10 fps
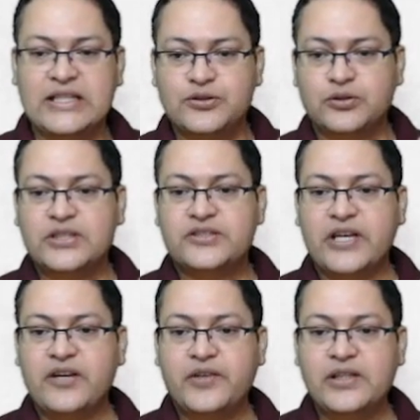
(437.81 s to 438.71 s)
So, the
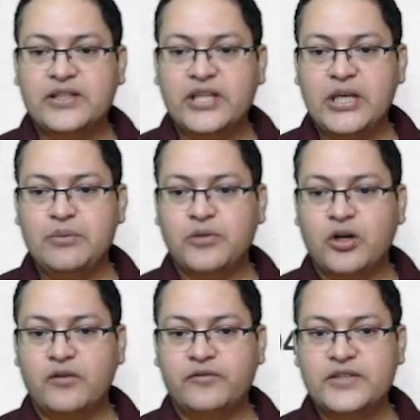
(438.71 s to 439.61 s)
central theme
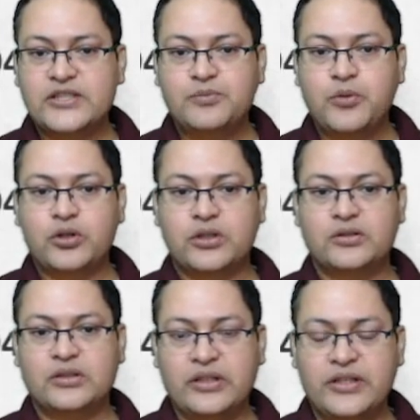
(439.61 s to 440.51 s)
of this book,
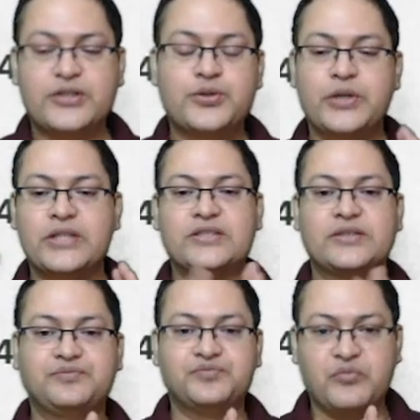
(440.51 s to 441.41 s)
dear
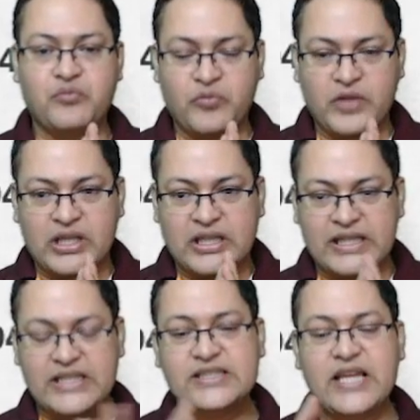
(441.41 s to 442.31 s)
students,
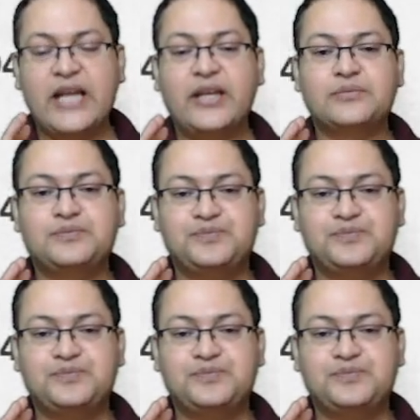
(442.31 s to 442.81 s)
is that